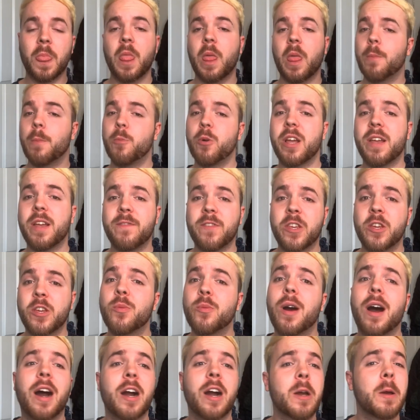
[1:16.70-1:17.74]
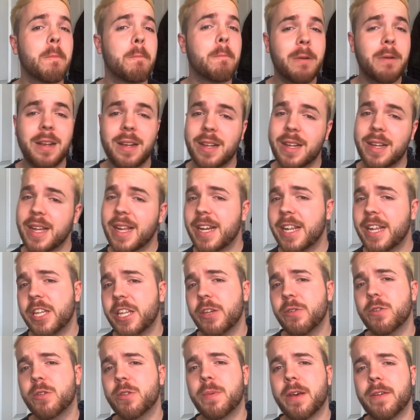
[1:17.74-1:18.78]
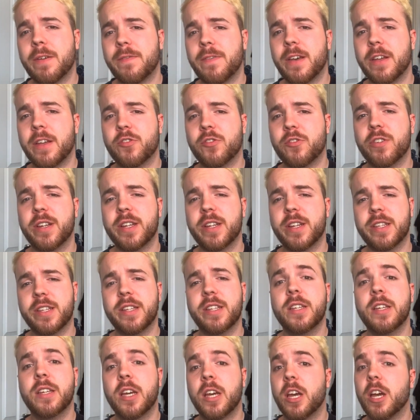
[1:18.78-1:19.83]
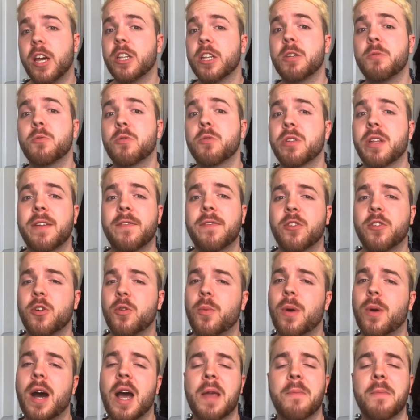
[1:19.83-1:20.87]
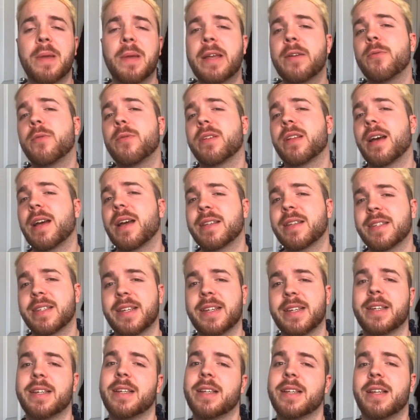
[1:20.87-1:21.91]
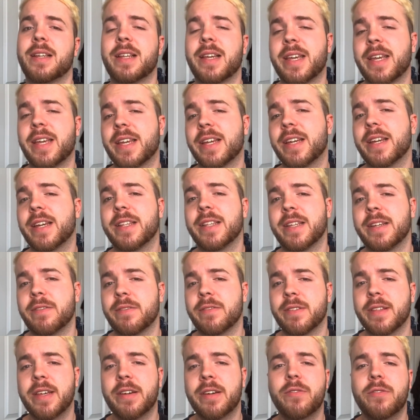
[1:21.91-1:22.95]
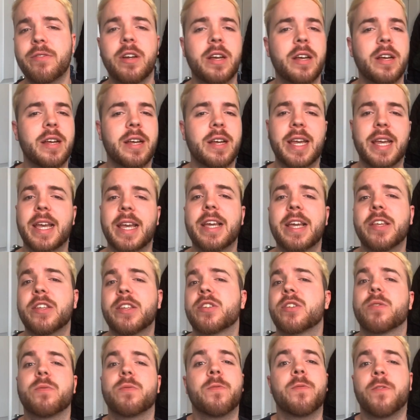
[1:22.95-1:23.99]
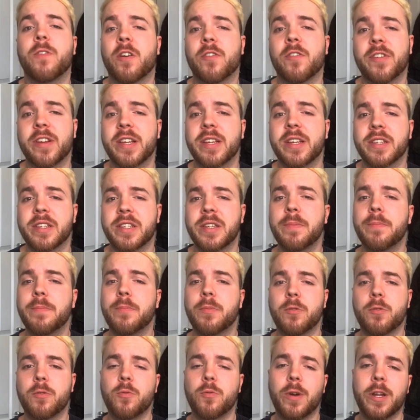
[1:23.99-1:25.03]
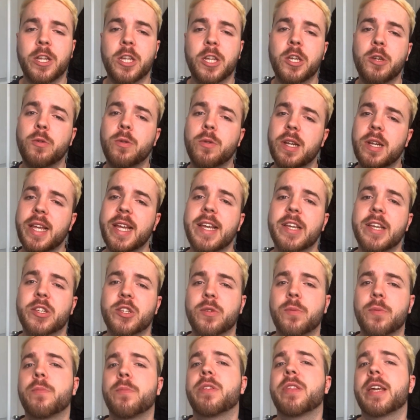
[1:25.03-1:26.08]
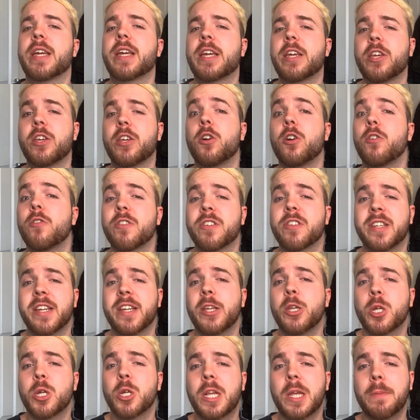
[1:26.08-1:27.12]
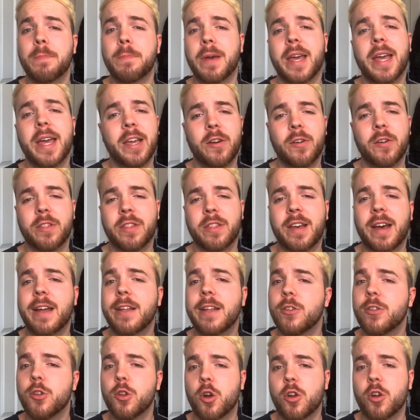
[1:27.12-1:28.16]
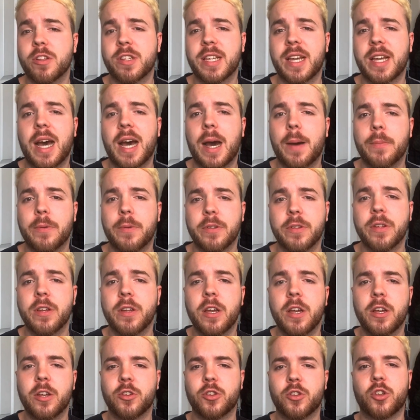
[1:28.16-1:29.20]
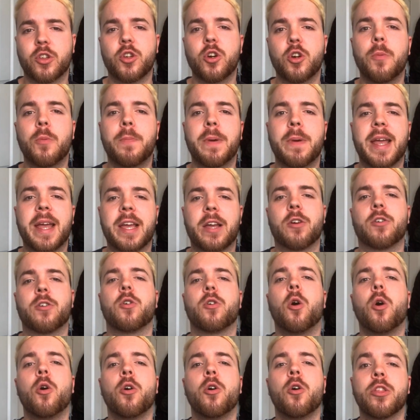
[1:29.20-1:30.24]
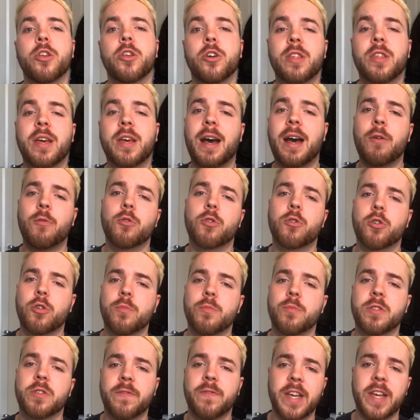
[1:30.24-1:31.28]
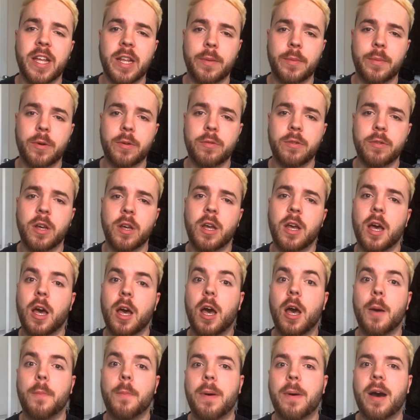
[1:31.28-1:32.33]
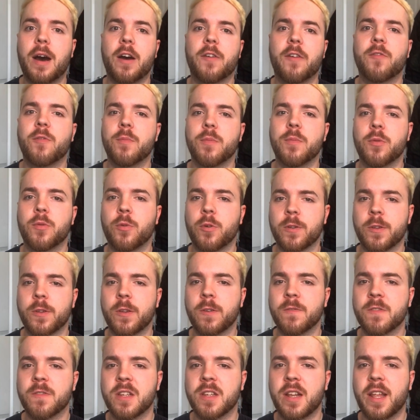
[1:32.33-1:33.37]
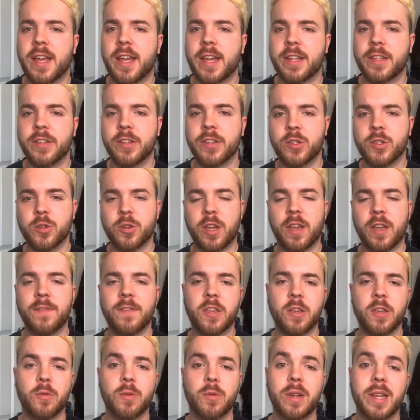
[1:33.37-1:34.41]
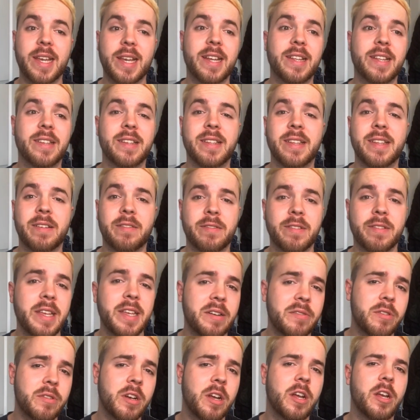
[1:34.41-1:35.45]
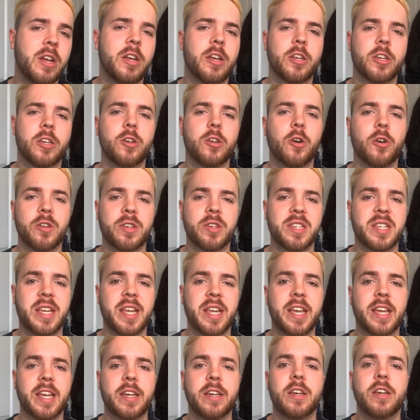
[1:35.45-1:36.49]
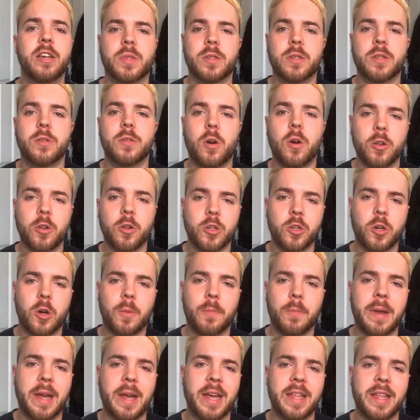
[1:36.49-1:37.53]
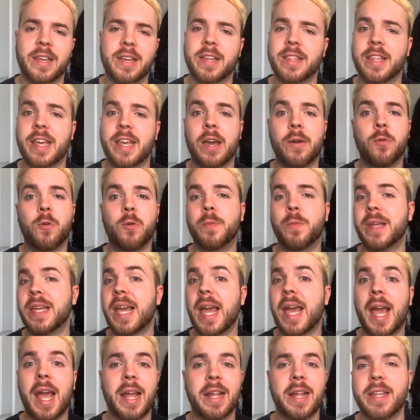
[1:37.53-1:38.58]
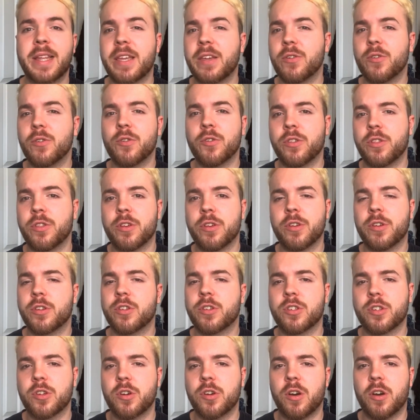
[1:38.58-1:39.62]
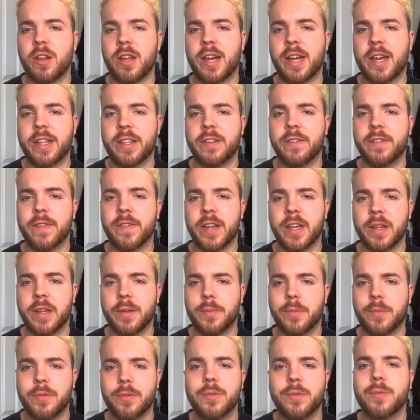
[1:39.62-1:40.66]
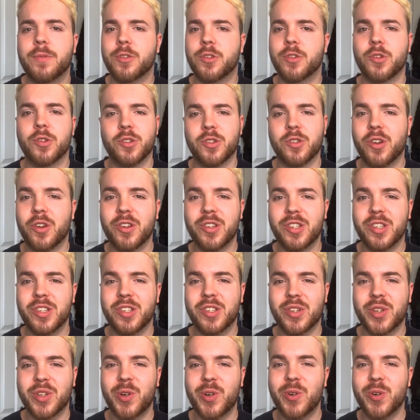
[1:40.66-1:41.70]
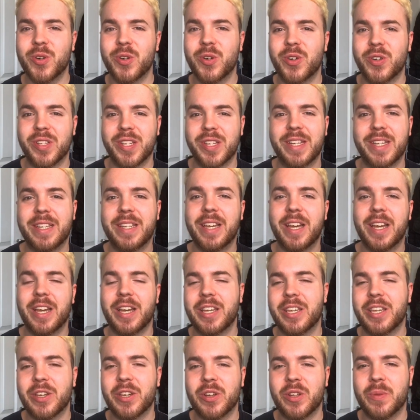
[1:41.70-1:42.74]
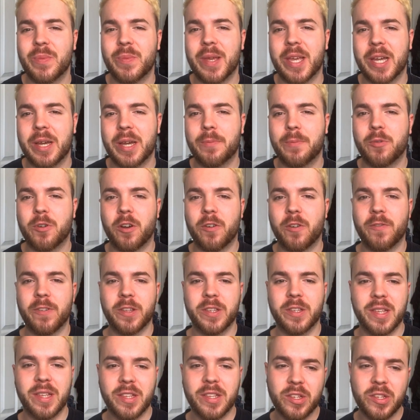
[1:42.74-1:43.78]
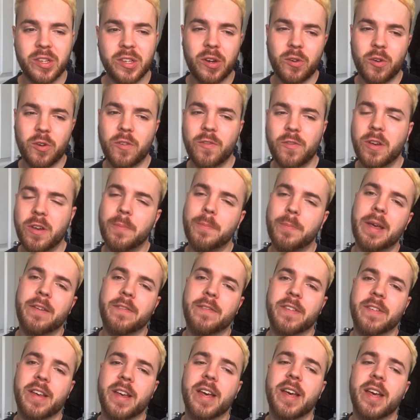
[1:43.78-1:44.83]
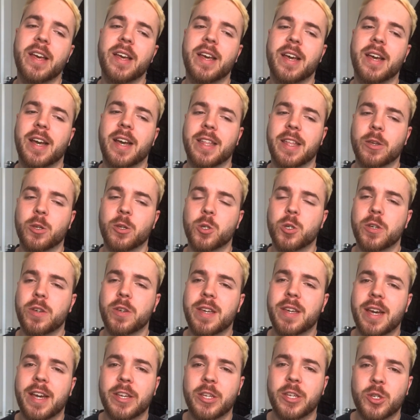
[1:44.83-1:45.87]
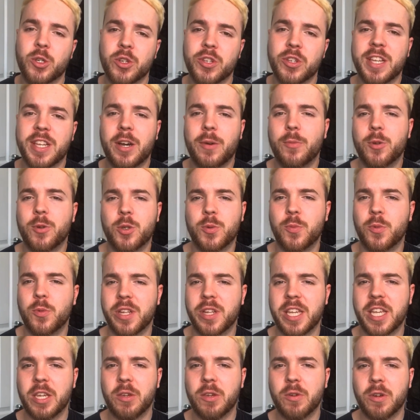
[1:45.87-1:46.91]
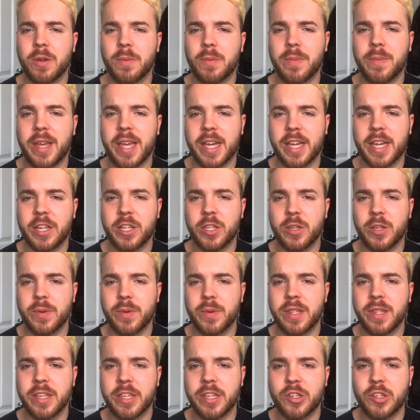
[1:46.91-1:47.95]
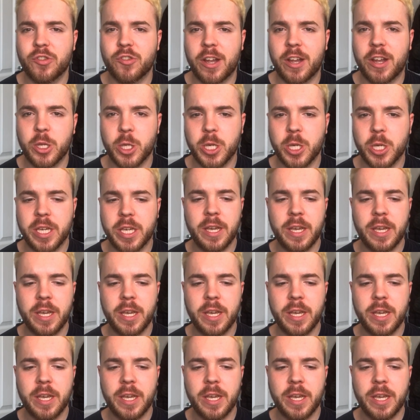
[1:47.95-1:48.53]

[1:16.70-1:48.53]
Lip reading: But if you are completely new to Betfair trading and you don't even know what I mean when I say laying a 0-0, it is very simple. When you lay something, you're essentially betting on that not to happen. So you're betting on all the other outcomes available apart from the one you've selected. So if you laid a 0-0, you're saying on your bet that there will be any other scoreline available. So as long as there's a goal going in, you're going to make a profit. So let's go over to Betfair and I'll show you guys just how much money you can make doing this strategy.